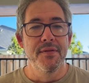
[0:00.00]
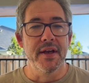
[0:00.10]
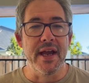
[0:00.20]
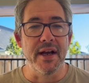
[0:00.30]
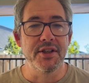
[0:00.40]
The
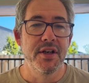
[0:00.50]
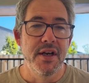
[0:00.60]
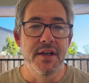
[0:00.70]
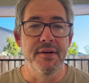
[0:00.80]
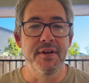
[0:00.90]
catch,
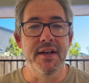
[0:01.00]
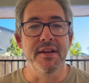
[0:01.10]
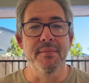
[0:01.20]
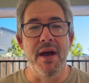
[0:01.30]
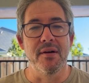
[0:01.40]
you have to
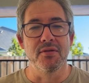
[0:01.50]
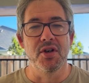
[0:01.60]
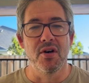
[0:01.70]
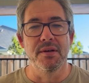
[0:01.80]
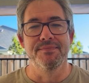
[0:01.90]
get them out on
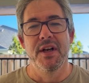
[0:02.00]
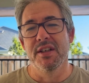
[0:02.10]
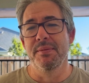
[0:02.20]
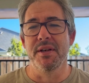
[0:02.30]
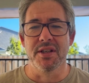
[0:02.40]
time. I
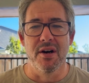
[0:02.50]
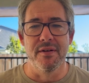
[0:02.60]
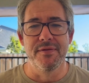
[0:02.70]
was a bit slow at